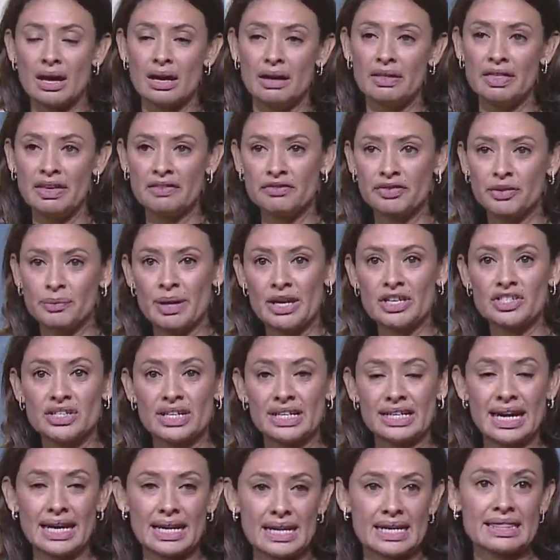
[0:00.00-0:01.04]
information
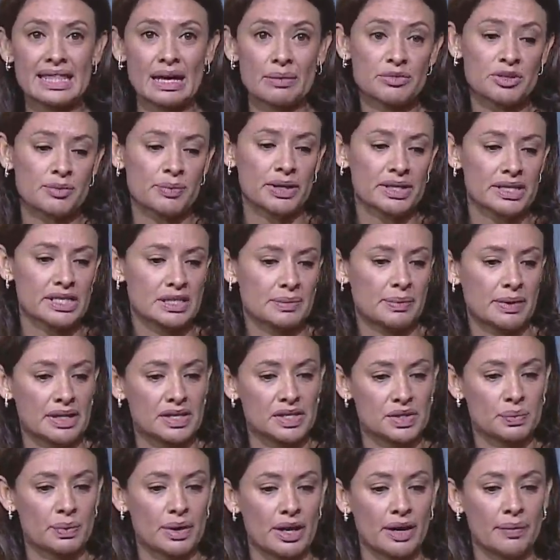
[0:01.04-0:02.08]
and getting them to participate
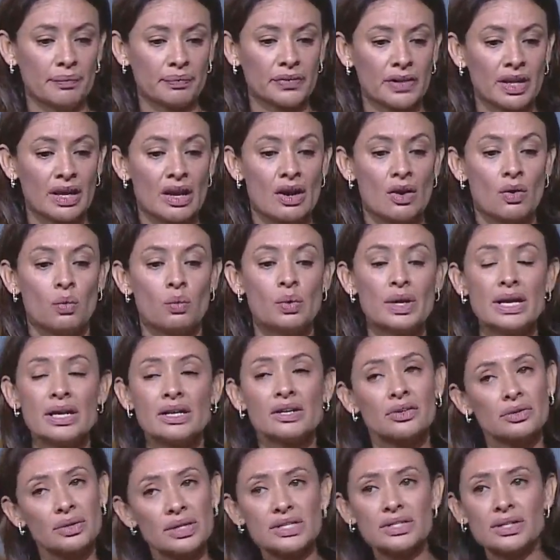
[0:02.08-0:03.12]
as well. We
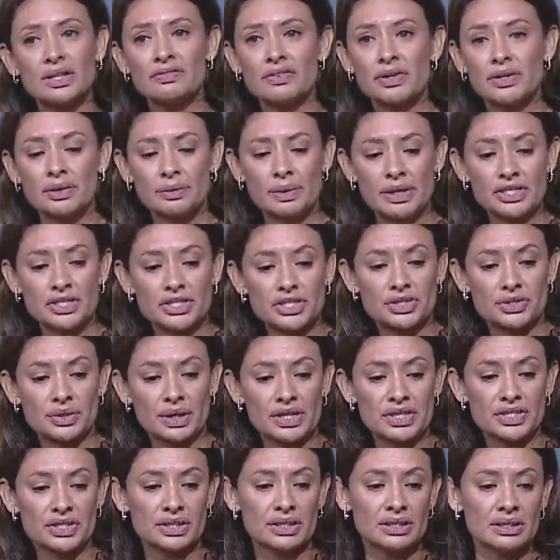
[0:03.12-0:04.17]
increased our voter
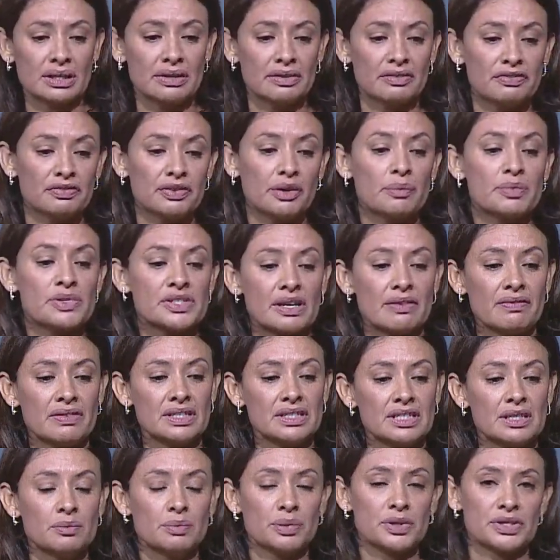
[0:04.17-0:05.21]
registration from
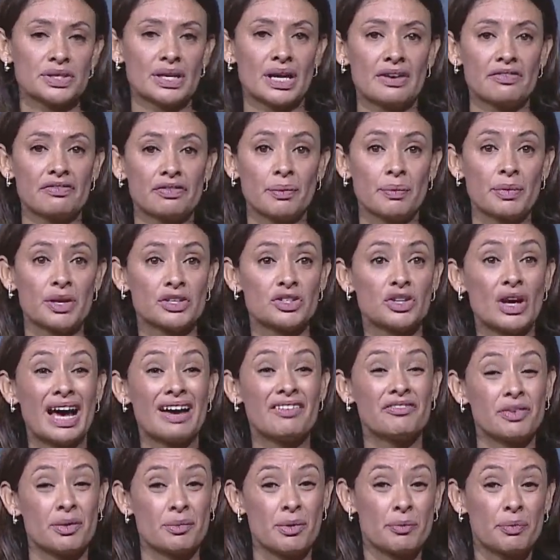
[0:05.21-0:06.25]
17%
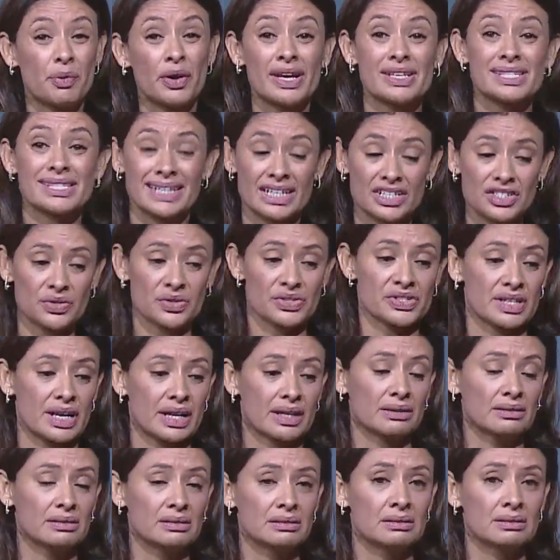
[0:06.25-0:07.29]
from a presidential
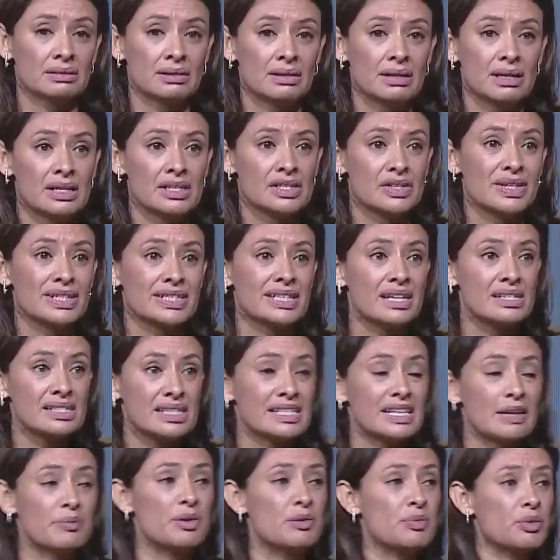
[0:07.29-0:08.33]
cycle. So it tells us
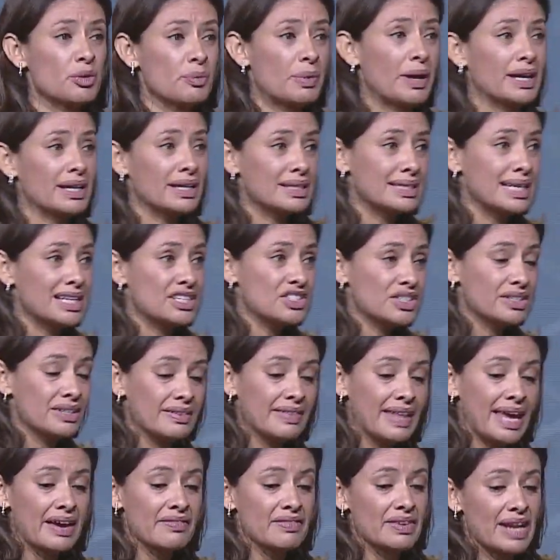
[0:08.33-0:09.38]
that people are paying attention and
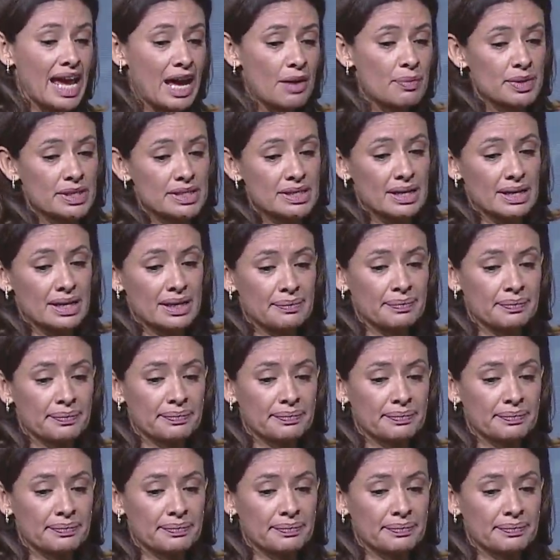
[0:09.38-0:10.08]
they have an appetite.